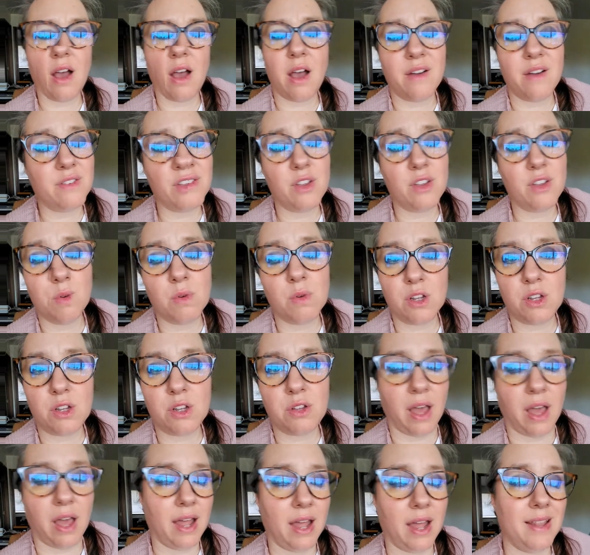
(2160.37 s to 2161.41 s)
want to do
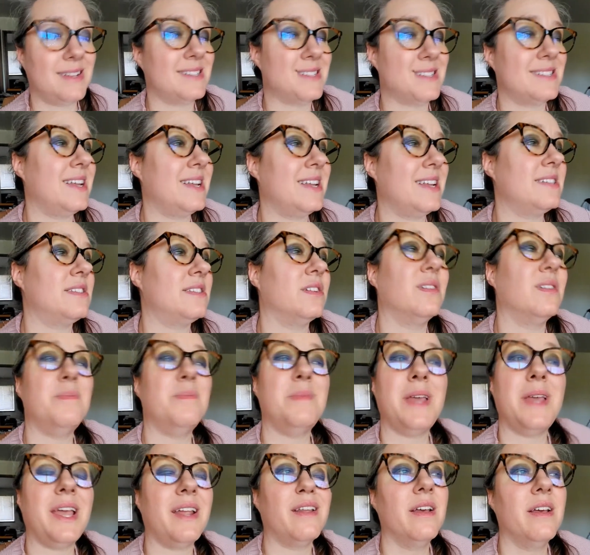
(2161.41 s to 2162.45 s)
that. And that doesn't necessarily
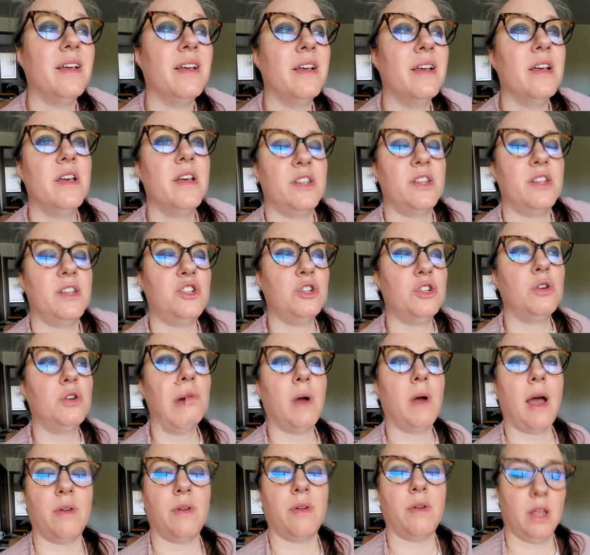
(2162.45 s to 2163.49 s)
mean that you go
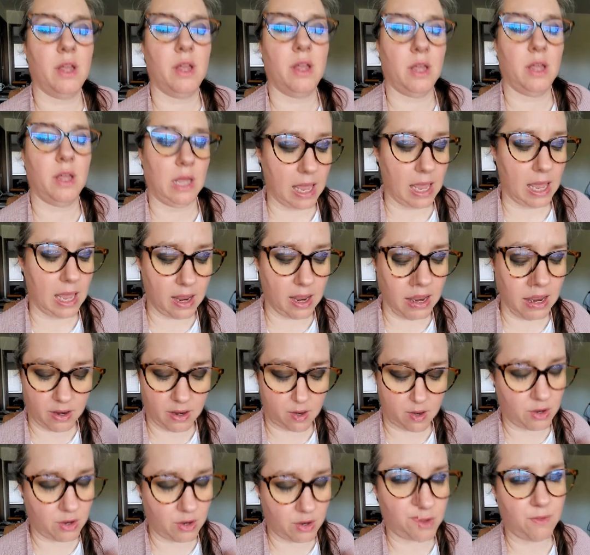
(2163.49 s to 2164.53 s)
out and
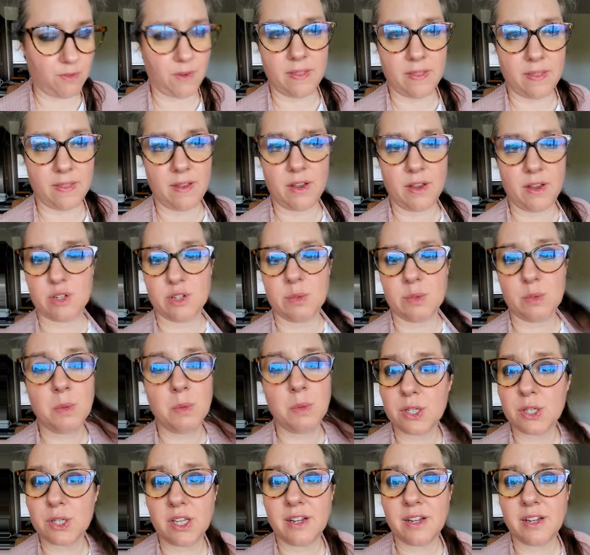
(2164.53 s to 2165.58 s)
you find the nearest
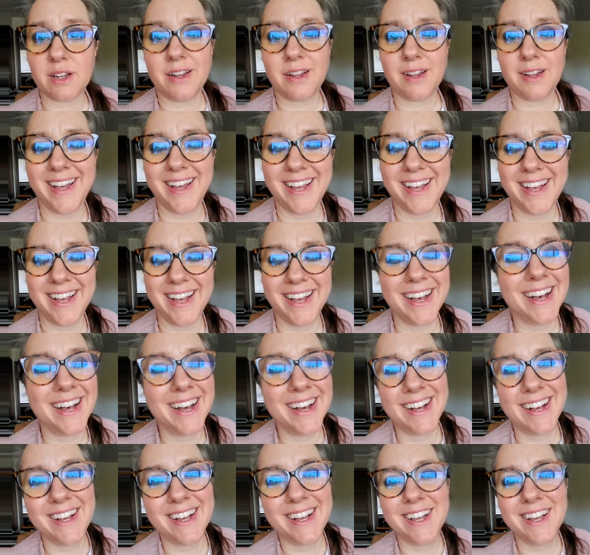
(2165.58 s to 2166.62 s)
person.
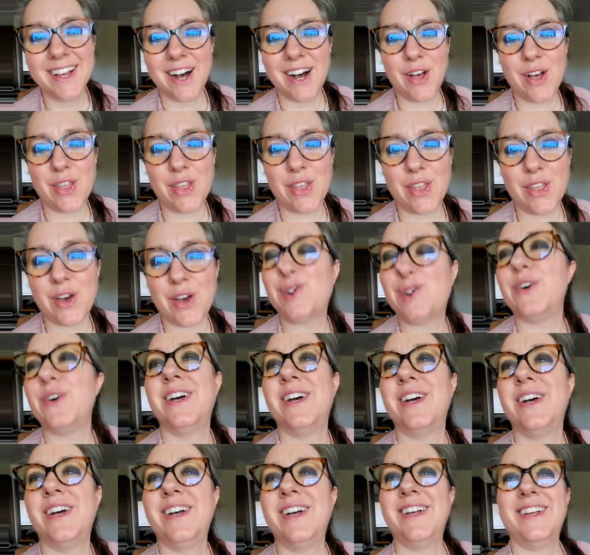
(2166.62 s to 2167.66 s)
Although
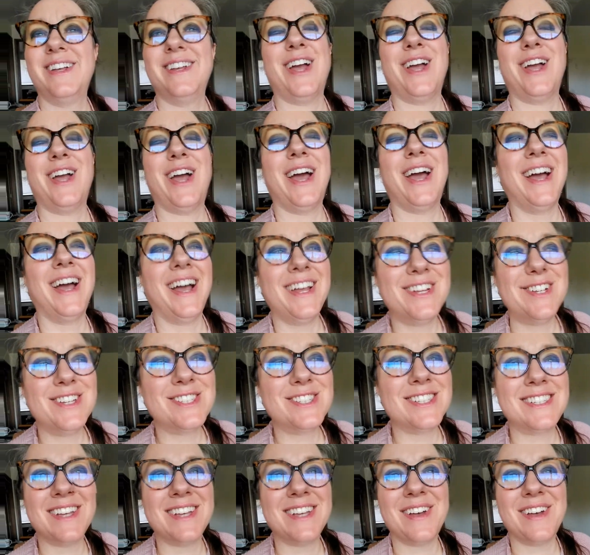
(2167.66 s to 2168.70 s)
I used to
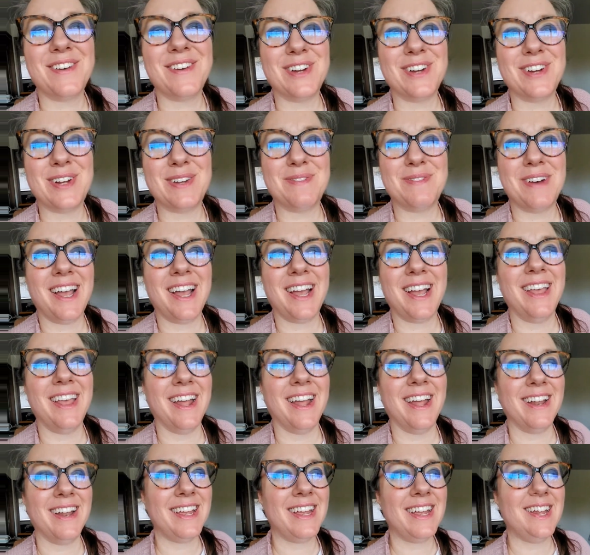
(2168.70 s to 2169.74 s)
tell a friend of mine that
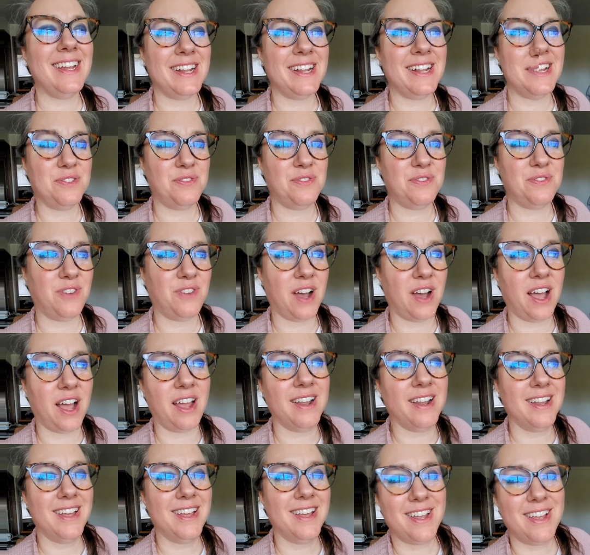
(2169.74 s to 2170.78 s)
he needed
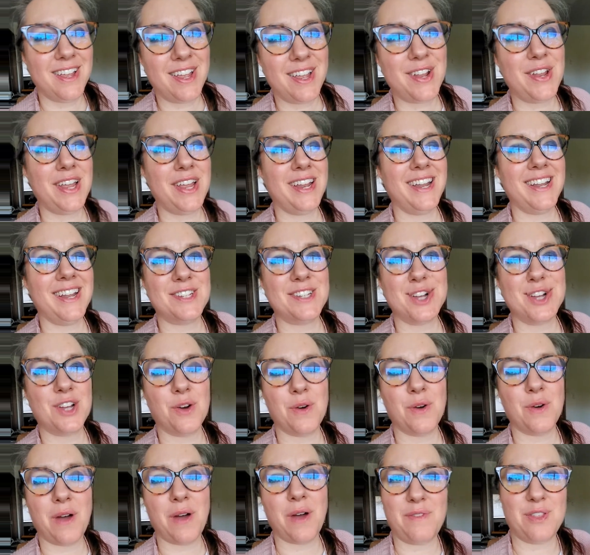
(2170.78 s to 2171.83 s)
to go
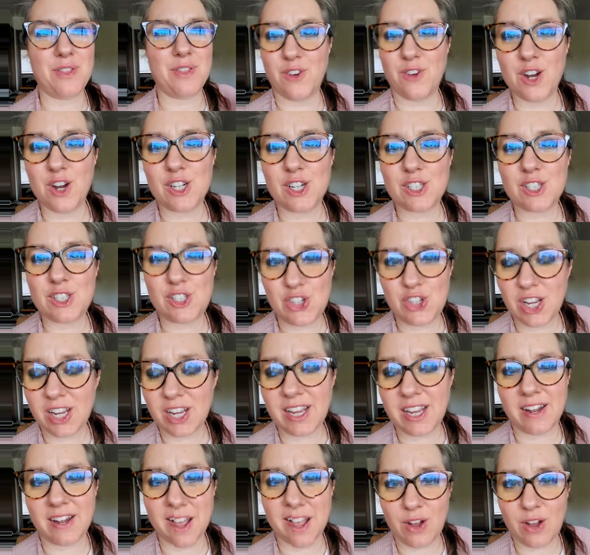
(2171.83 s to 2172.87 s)
after the first
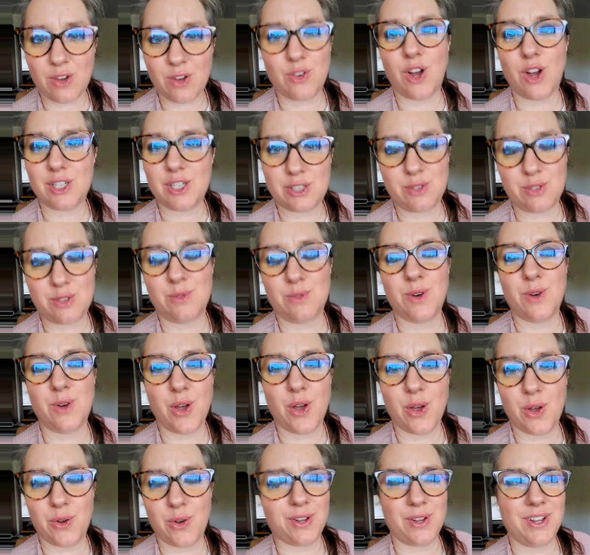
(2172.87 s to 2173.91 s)
chicken that crossed the
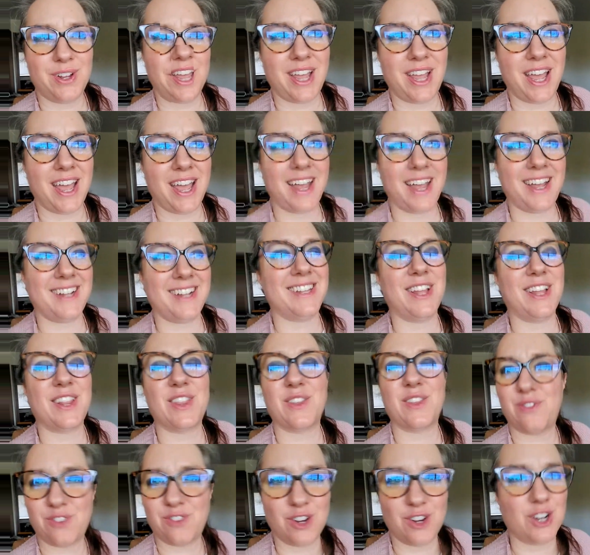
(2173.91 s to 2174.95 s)
road, okay? Like the
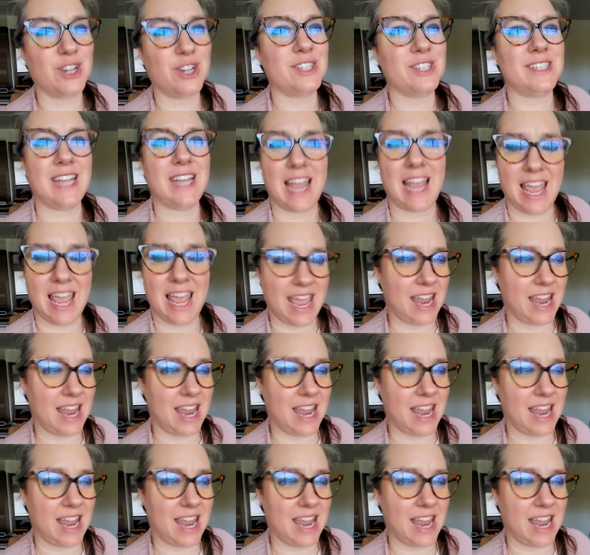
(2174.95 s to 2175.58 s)
first hen